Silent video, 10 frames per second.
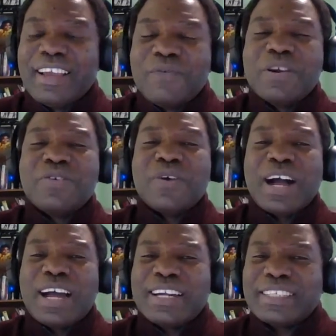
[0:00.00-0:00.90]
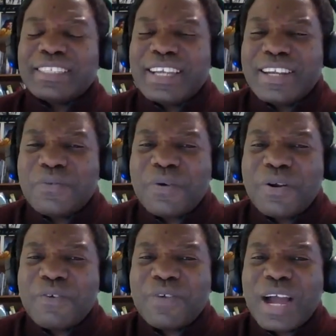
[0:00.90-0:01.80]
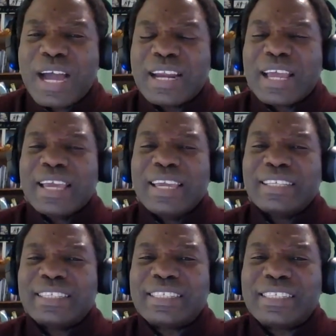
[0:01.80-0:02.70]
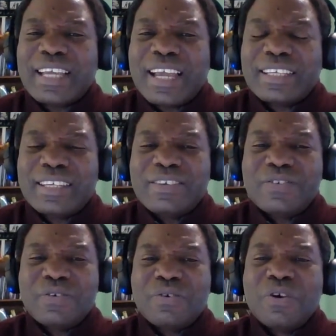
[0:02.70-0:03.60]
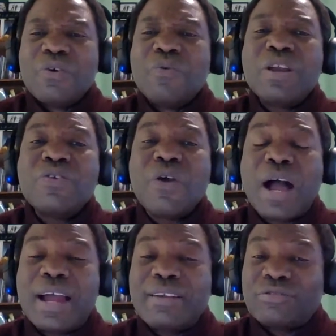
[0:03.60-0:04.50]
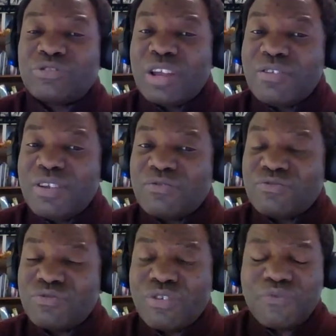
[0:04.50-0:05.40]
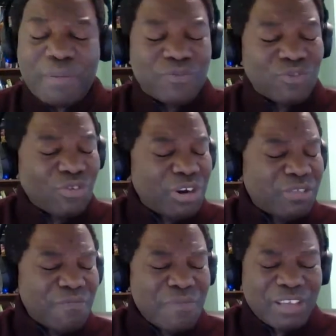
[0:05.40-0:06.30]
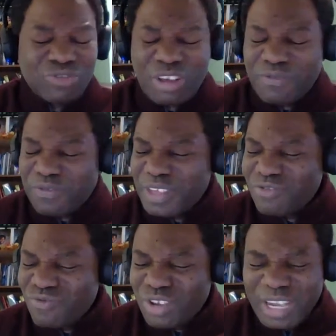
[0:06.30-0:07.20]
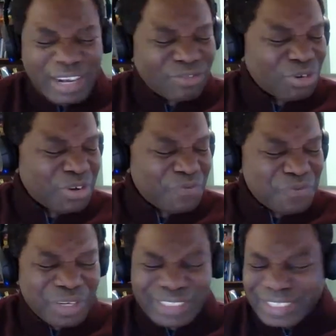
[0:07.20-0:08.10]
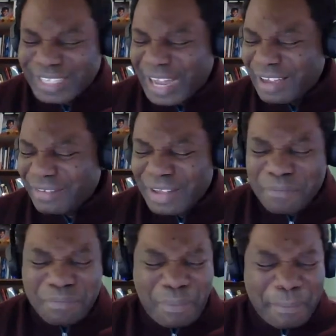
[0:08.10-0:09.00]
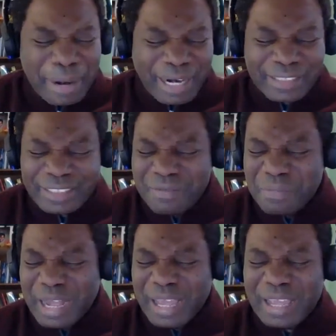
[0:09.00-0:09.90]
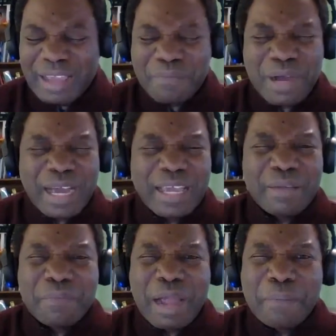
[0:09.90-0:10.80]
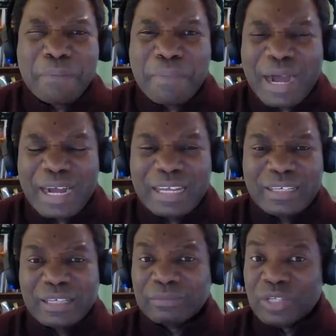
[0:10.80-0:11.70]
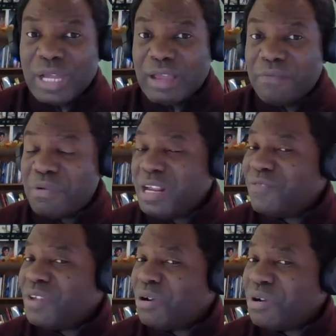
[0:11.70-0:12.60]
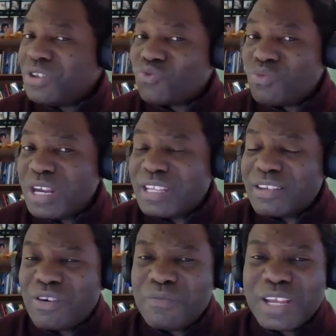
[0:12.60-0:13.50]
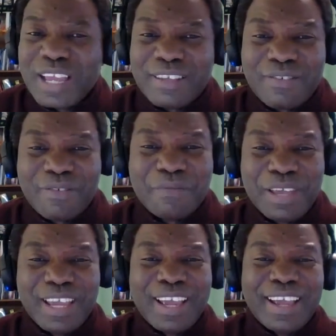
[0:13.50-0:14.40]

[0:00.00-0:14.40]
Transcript: When you understand the word of God, it stays in you. When you understand the truth, I'm sorry to mix everything together. So the verses I bombard in my mind, I believe the Holy Spirit communicates with me